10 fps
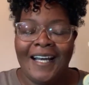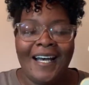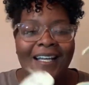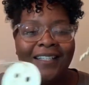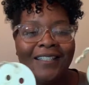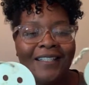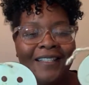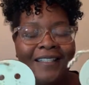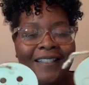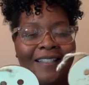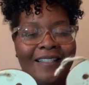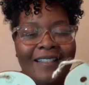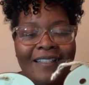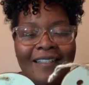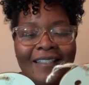I just,
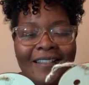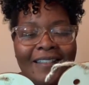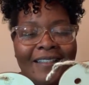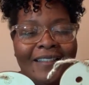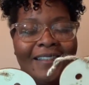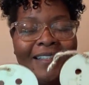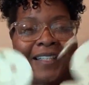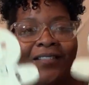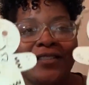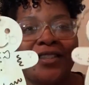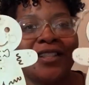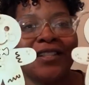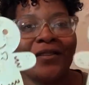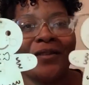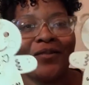these are
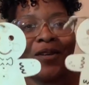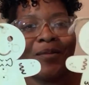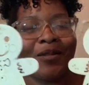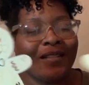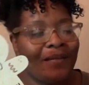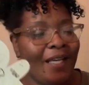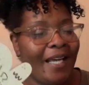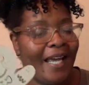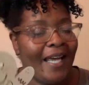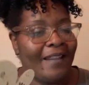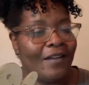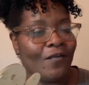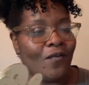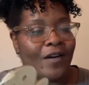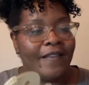just so adorable to me. And there
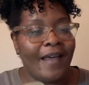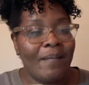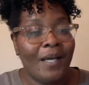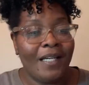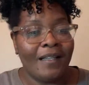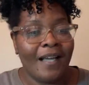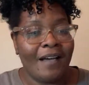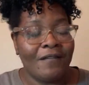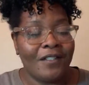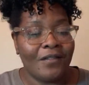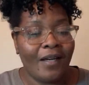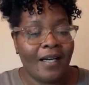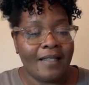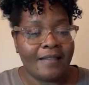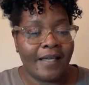weren't that many left, so I
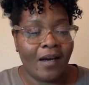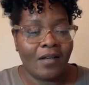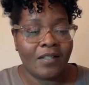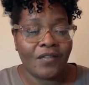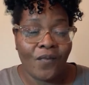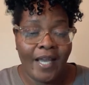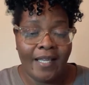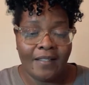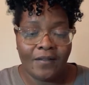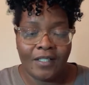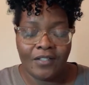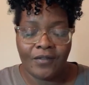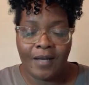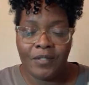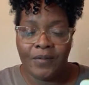got scared to wait. So I just
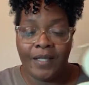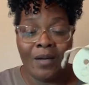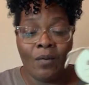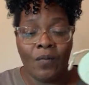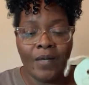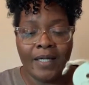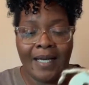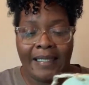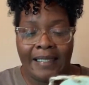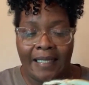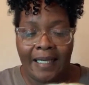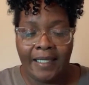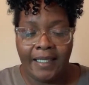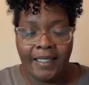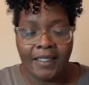grabbed two, and they were
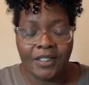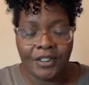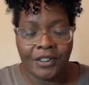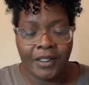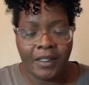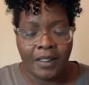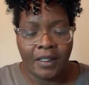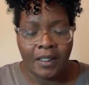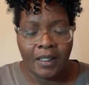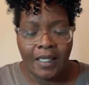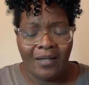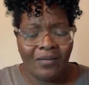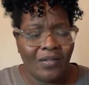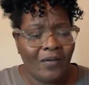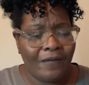$1.99 each. I
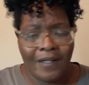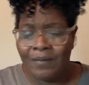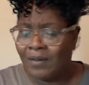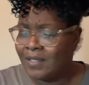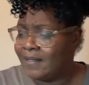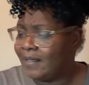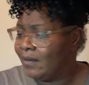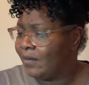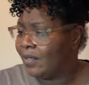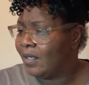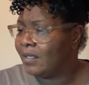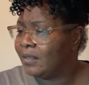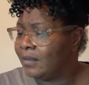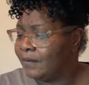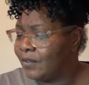don't know if they were on sale or not.
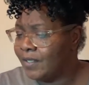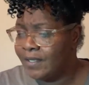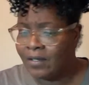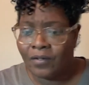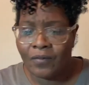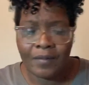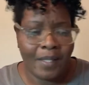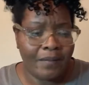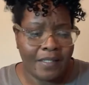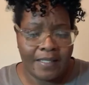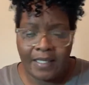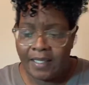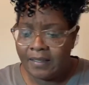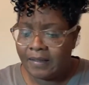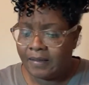Of course, I don't know where my receipt
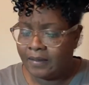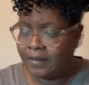is.